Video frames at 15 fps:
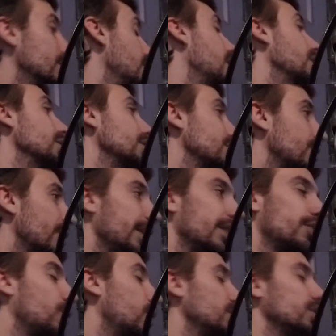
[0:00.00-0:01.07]
All looks great.
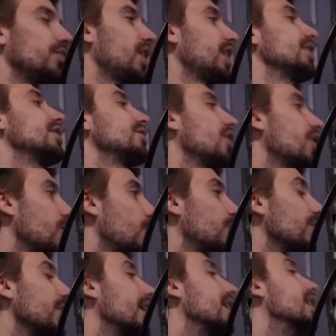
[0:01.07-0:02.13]
Of course, fucking Star
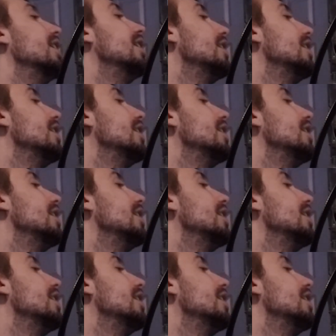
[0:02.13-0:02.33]
Wars again.